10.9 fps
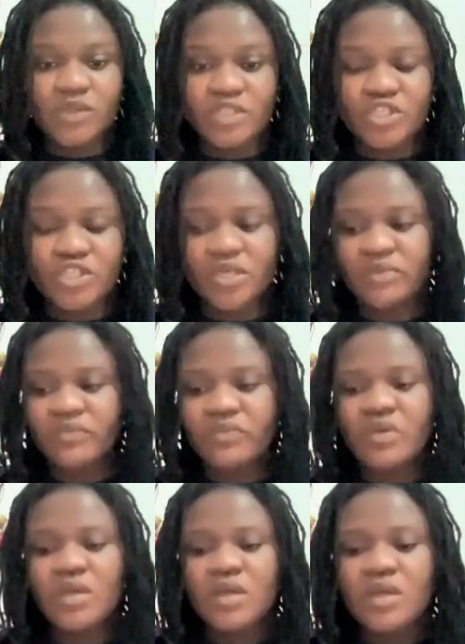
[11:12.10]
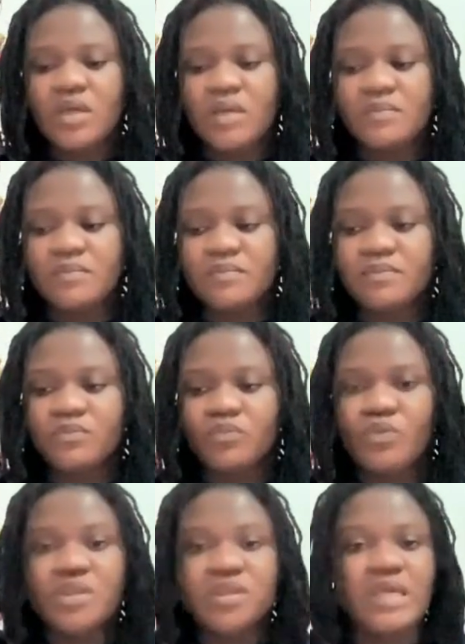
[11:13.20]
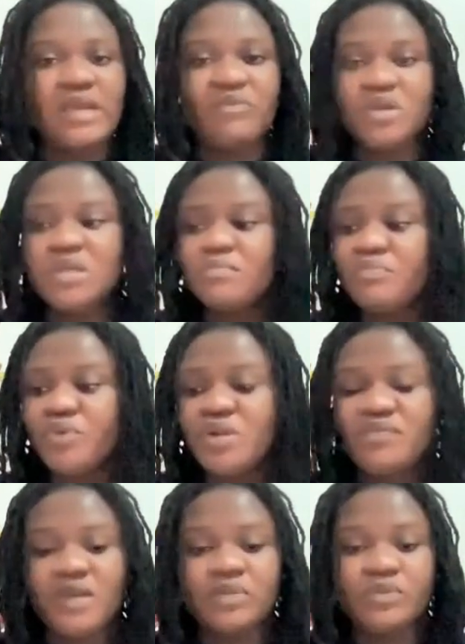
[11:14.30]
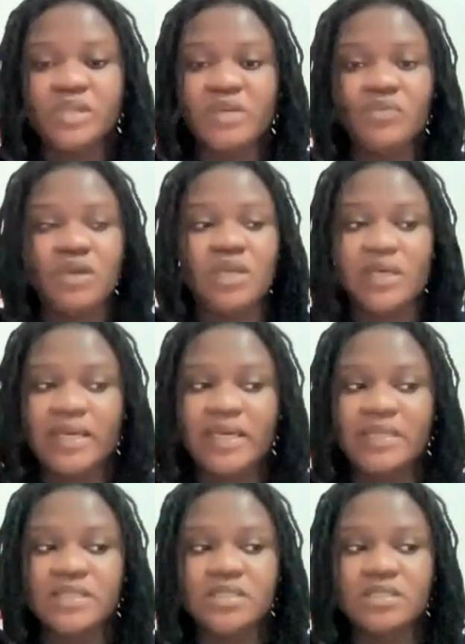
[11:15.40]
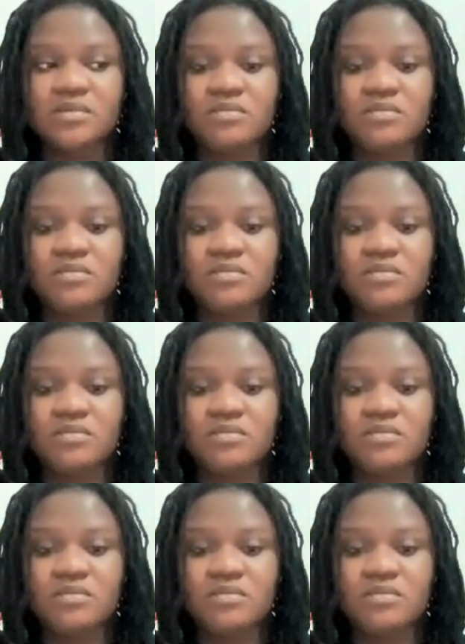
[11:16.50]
to achieve. With every brief and with every client,